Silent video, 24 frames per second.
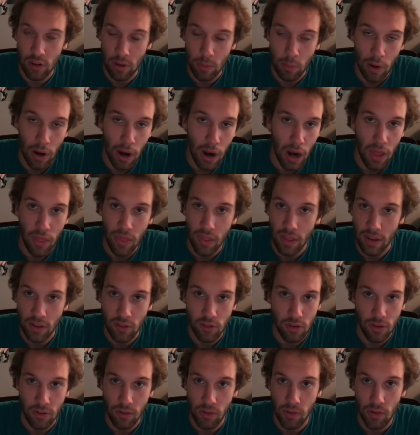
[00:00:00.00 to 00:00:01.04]
Brown, I think, is
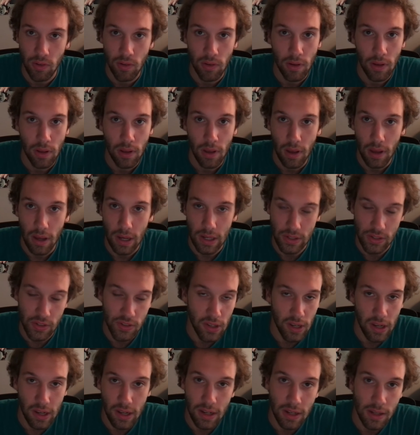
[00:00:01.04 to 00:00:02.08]
just a
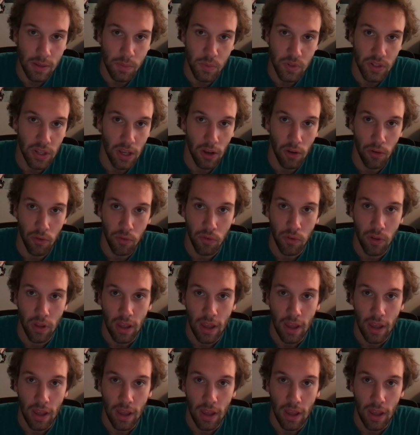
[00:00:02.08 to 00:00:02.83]
stud in himself.